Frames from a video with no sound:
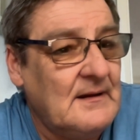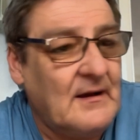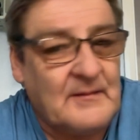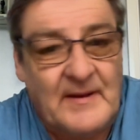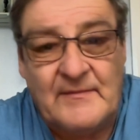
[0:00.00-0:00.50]
I
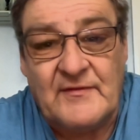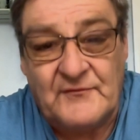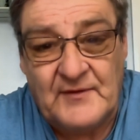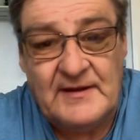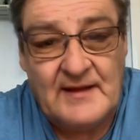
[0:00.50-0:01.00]
can remember the
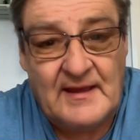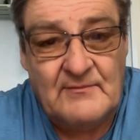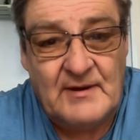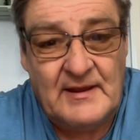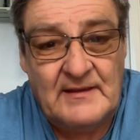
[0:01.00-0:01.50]
3-day
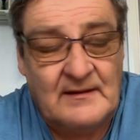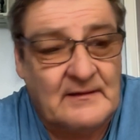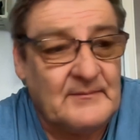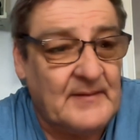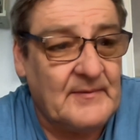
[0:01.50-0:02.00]
week. I
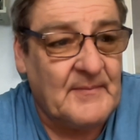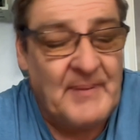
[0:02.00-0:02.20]
can remember the